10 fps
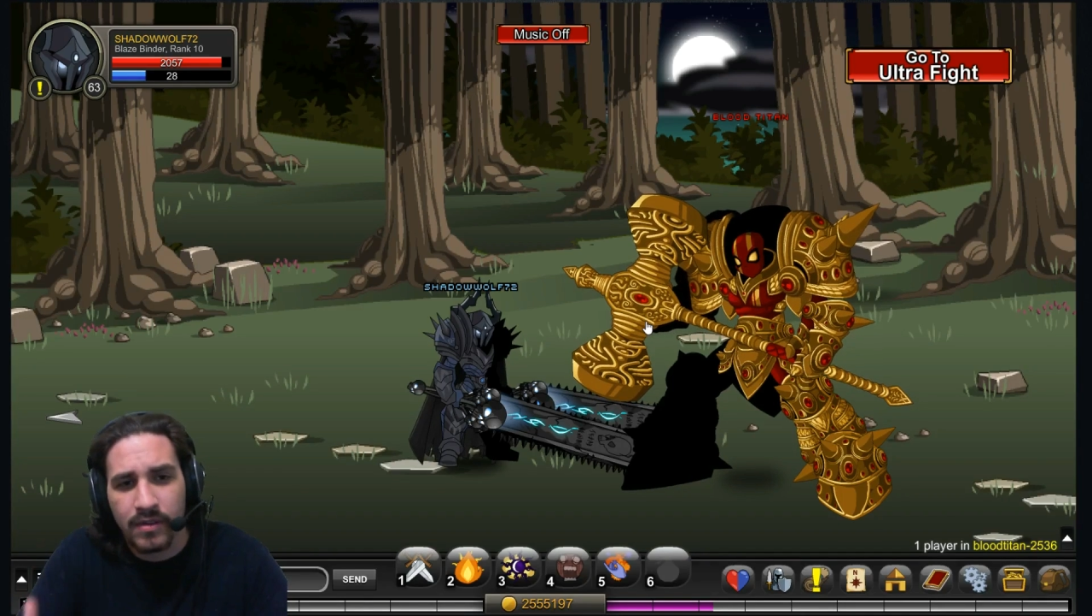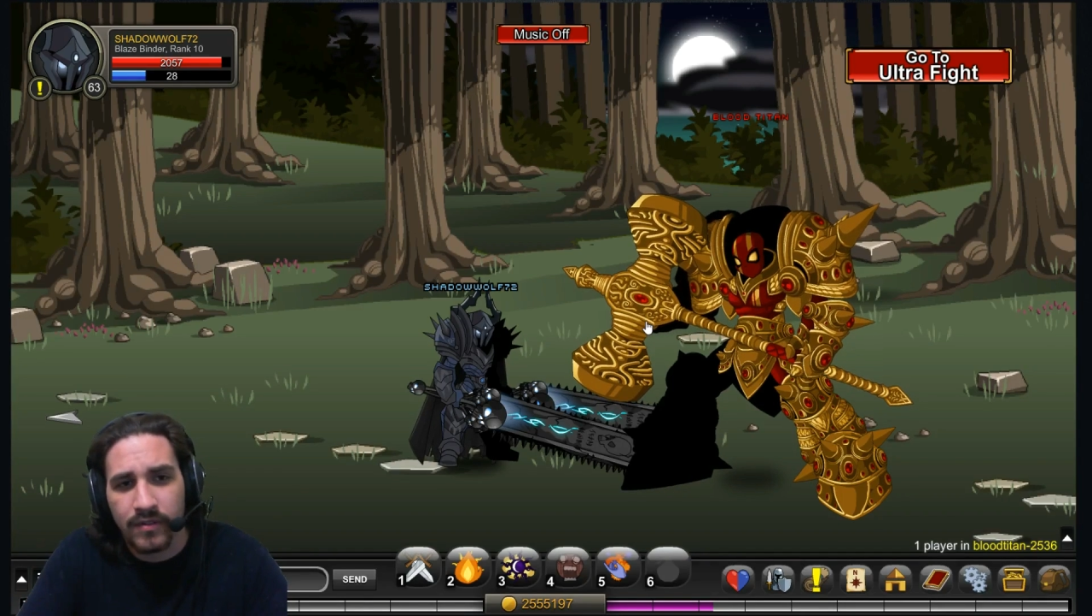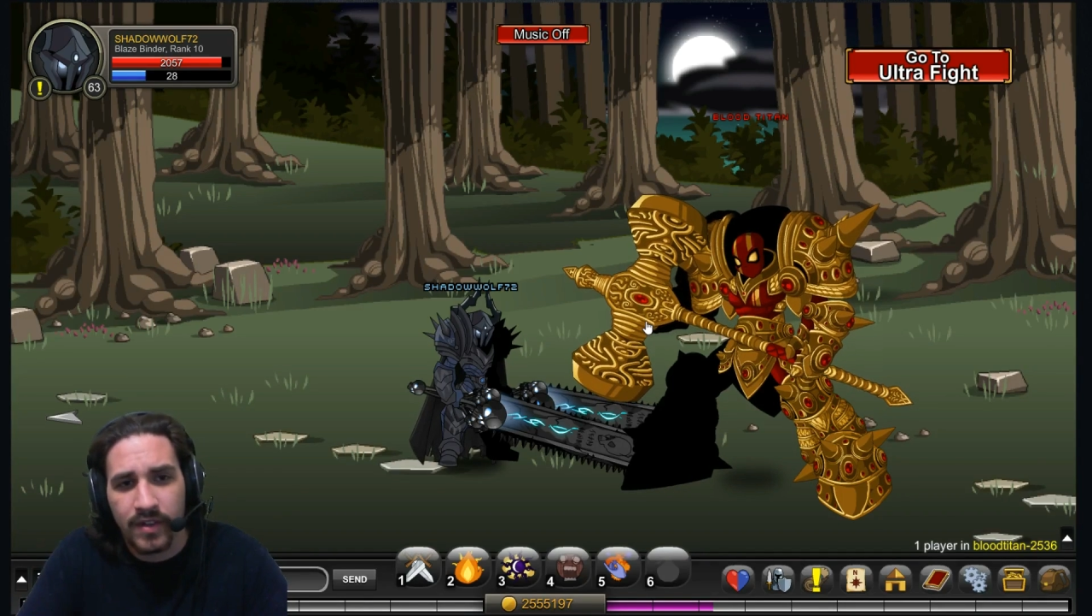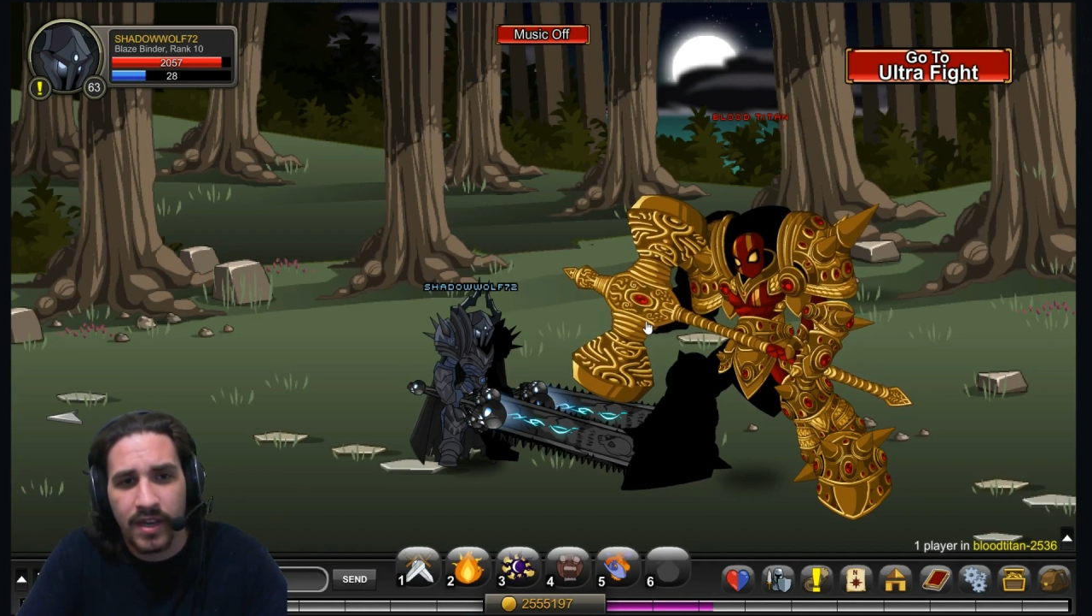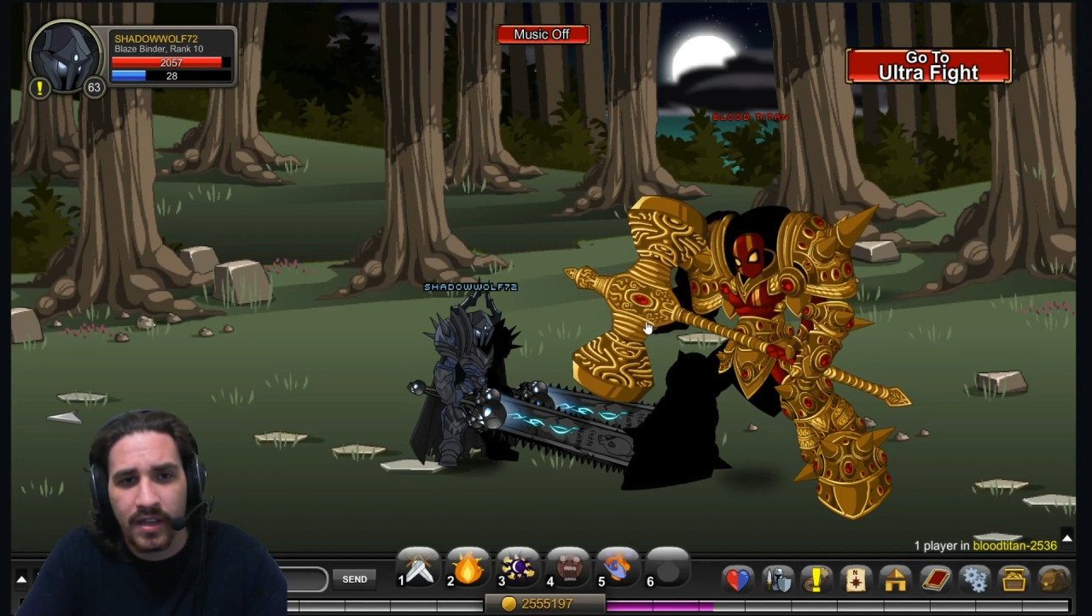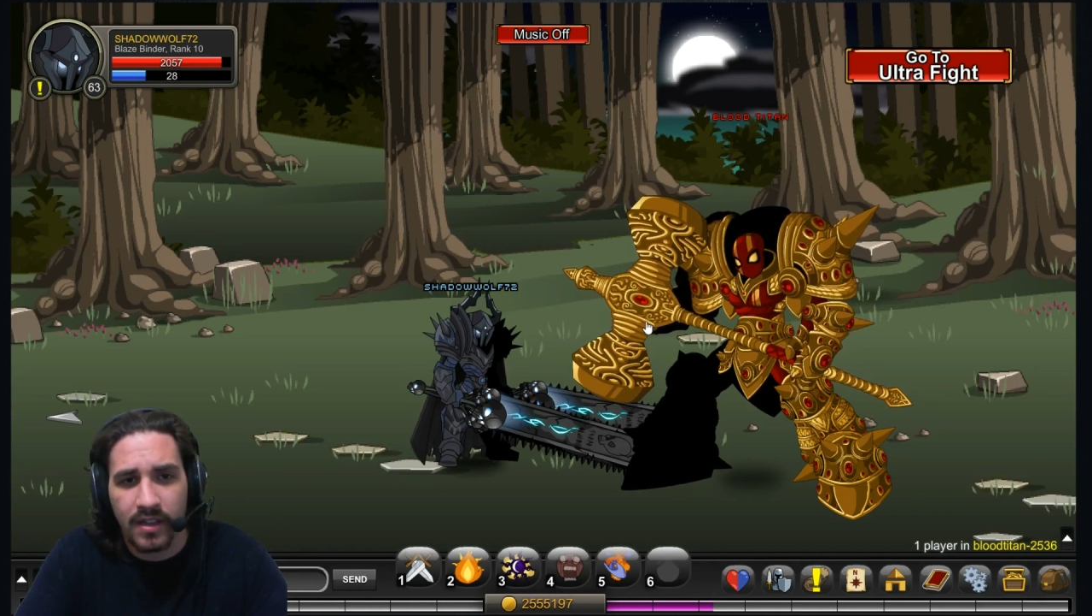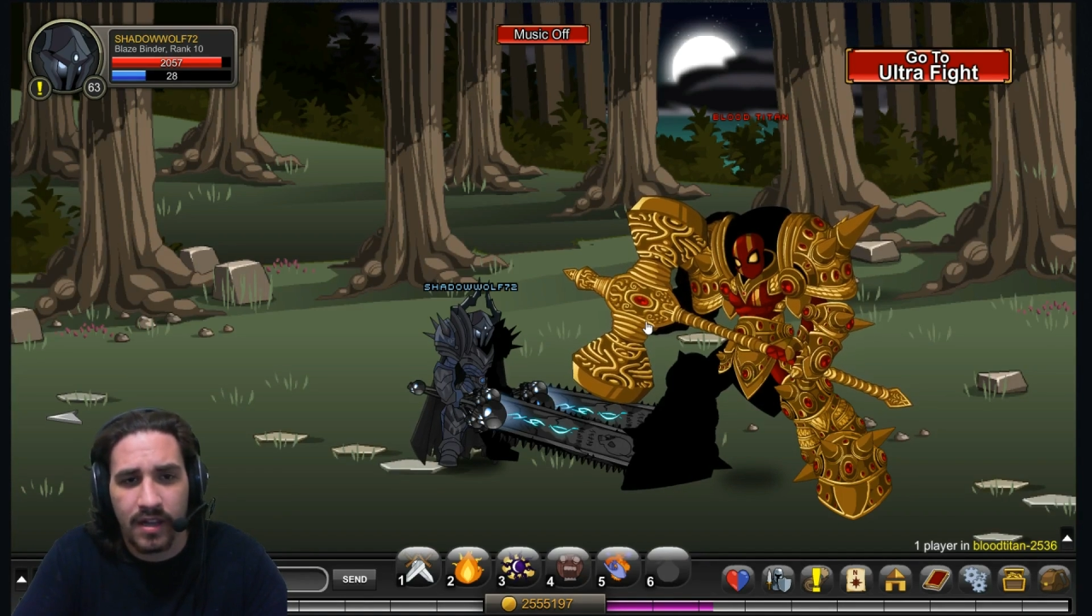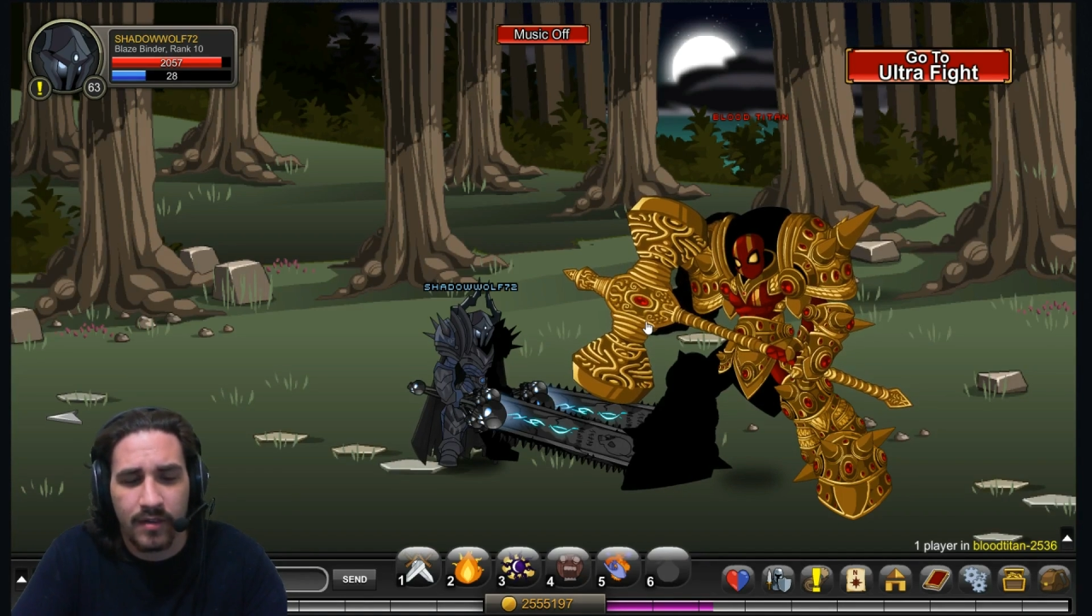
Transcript: of getting a lot